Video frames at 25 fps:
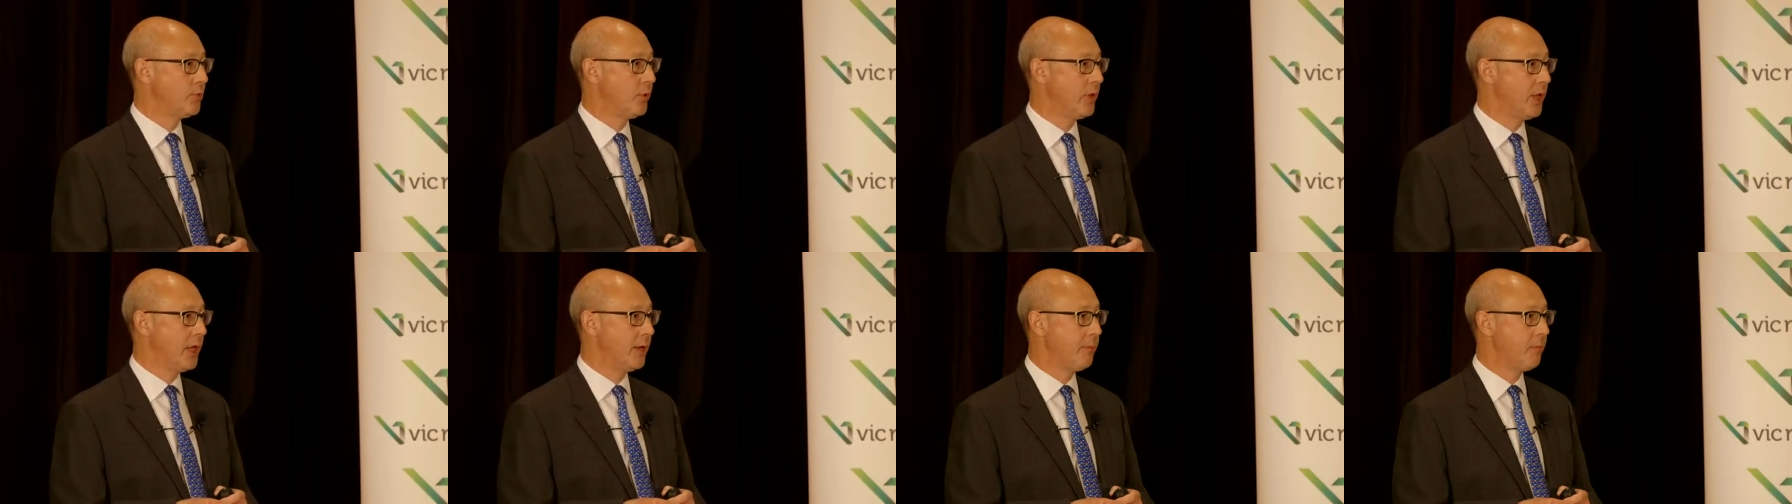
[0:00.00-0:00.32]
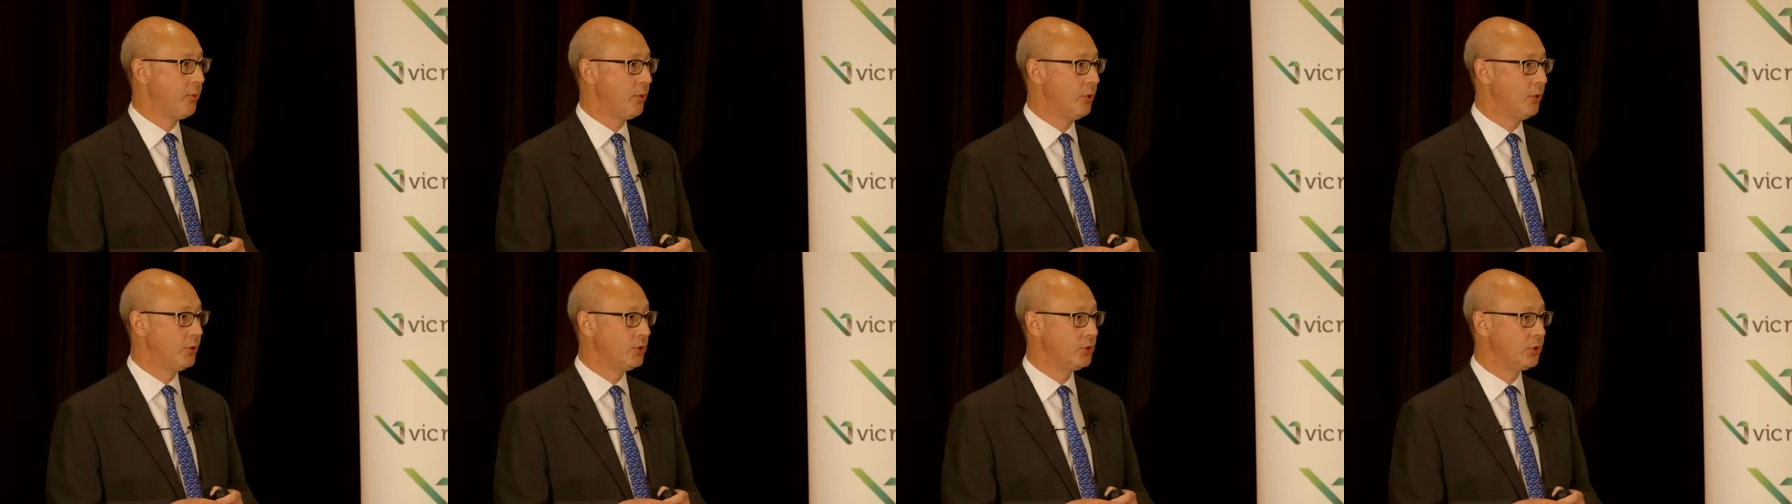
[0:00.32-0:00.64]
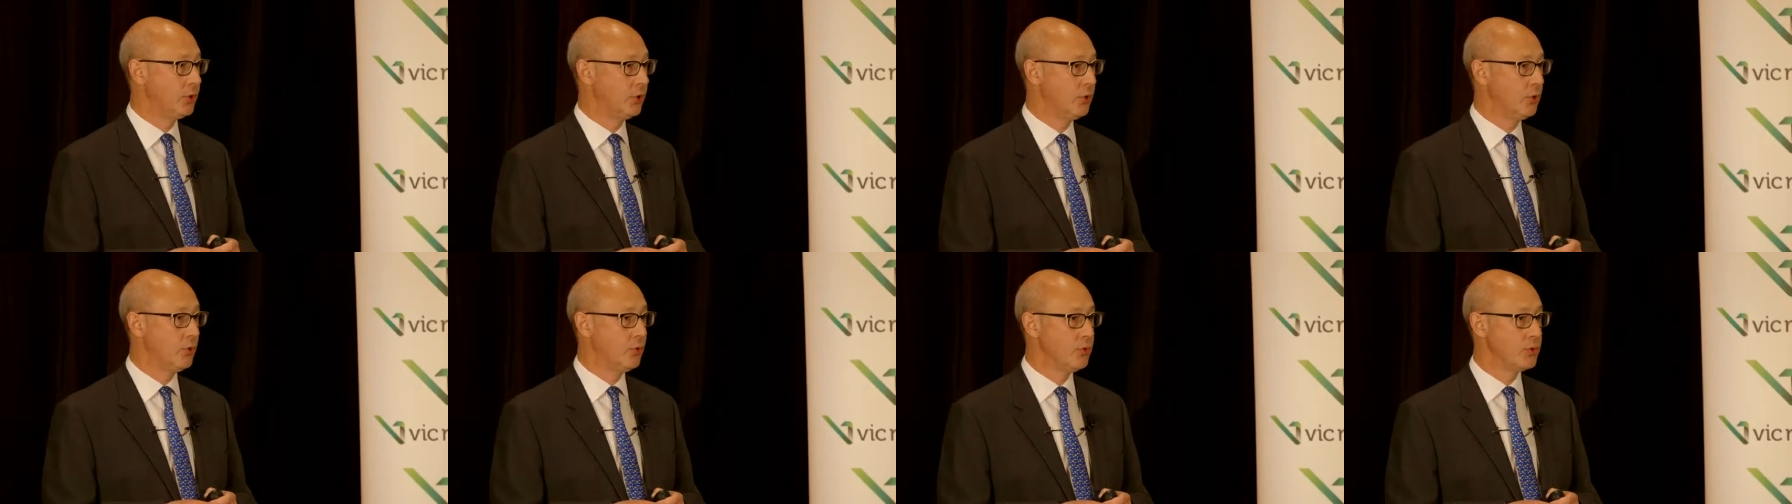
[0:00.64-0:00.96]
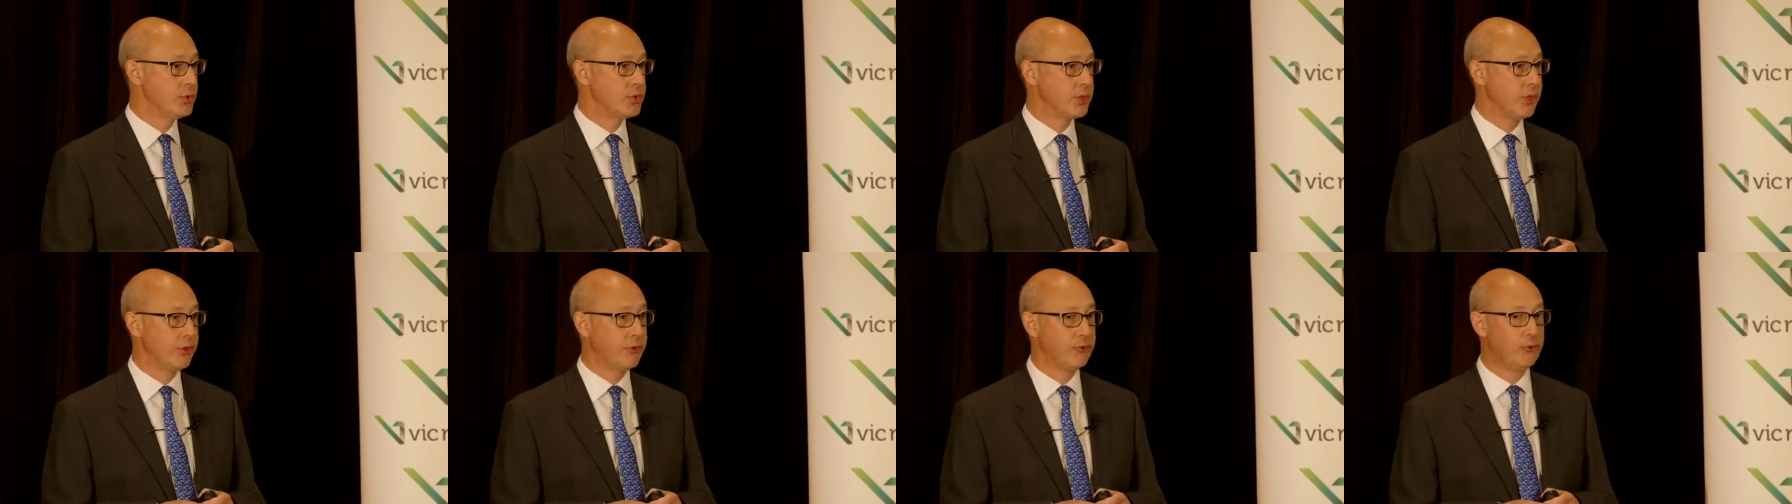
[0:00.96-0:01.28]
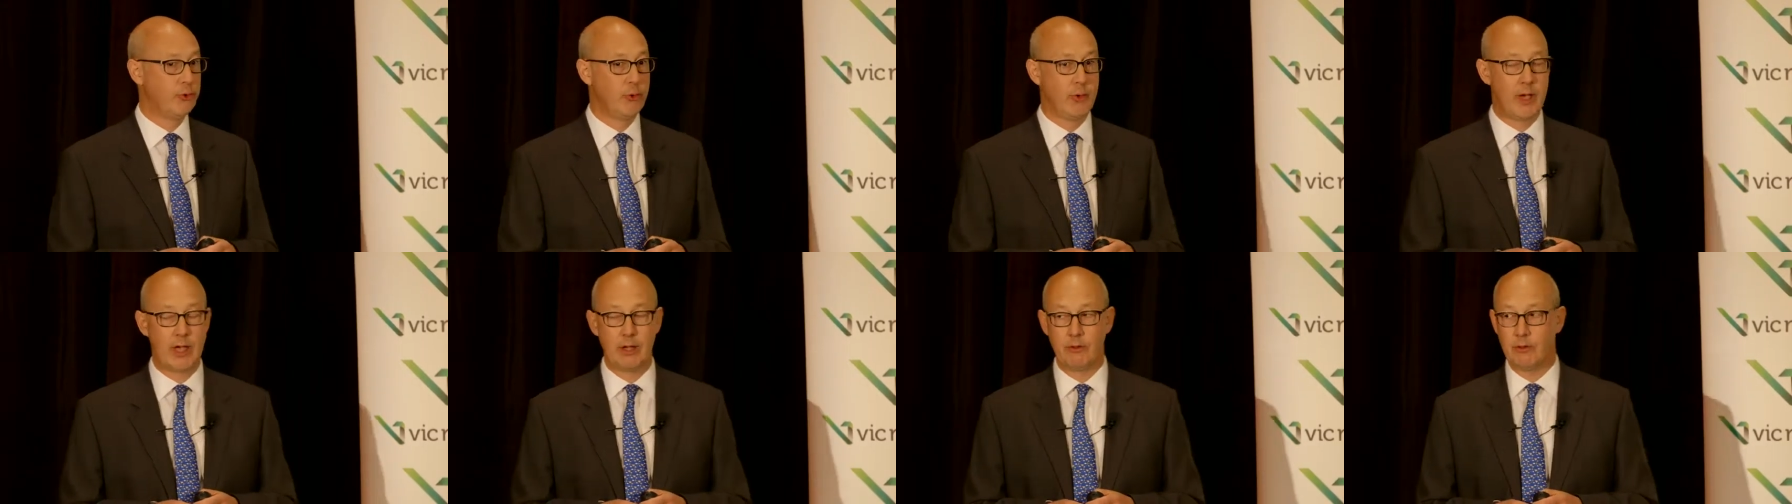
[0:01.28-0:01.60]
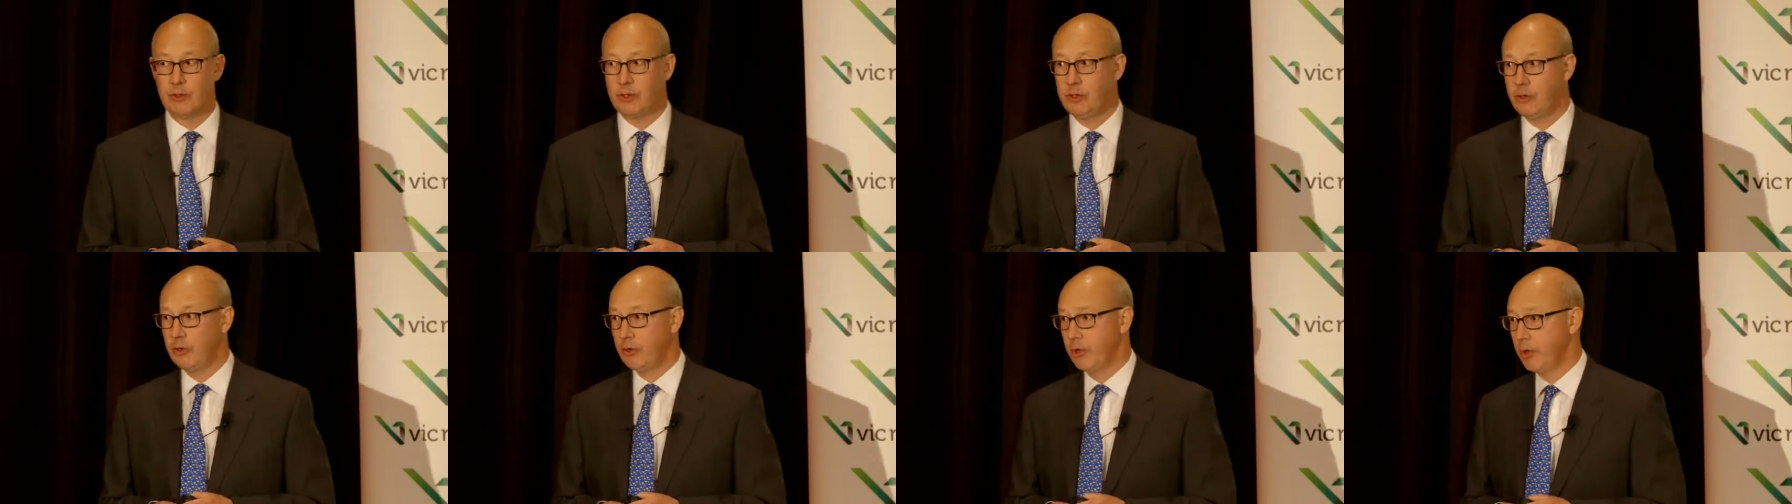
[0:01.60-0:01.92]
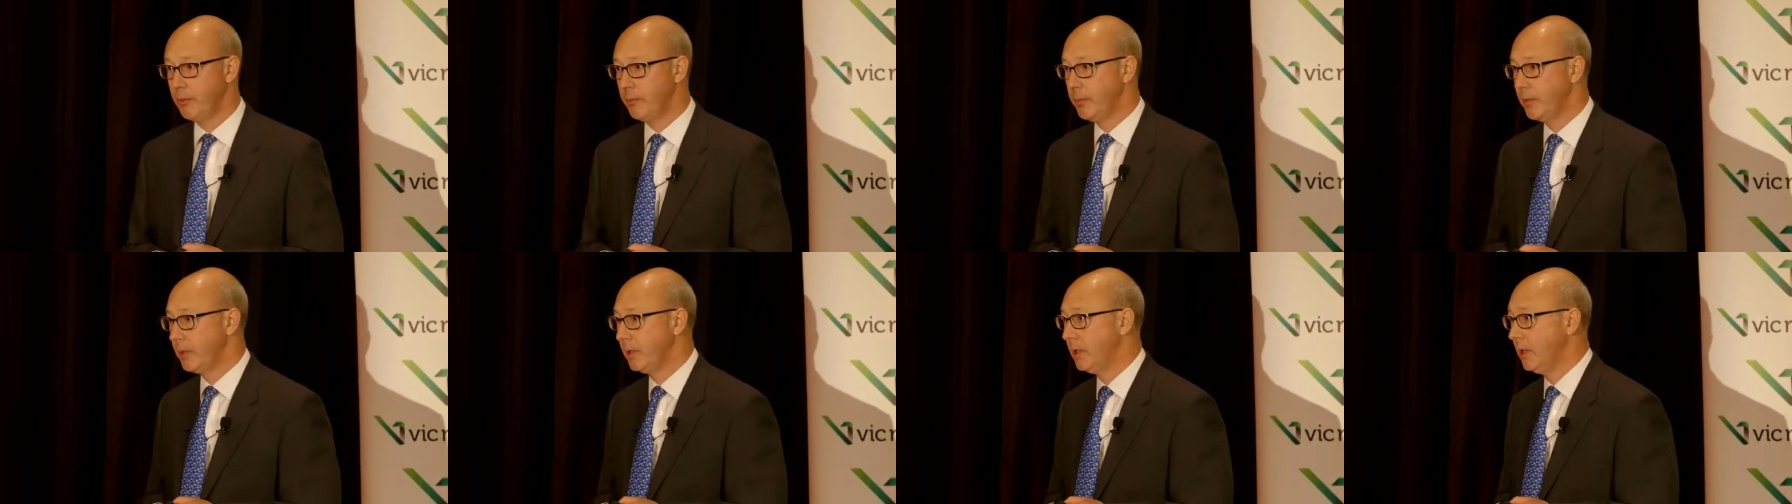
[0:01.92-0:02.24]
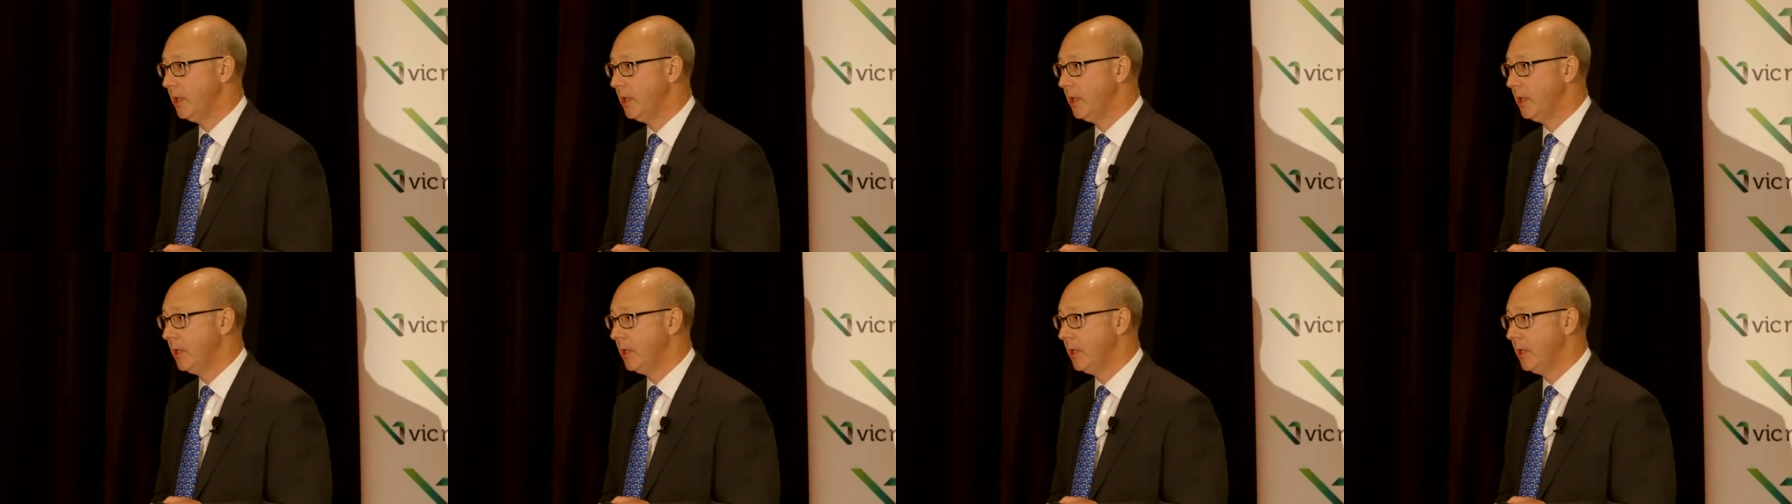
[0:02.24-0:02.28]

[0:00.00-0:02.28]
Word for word: with air pollution laws throughout Europe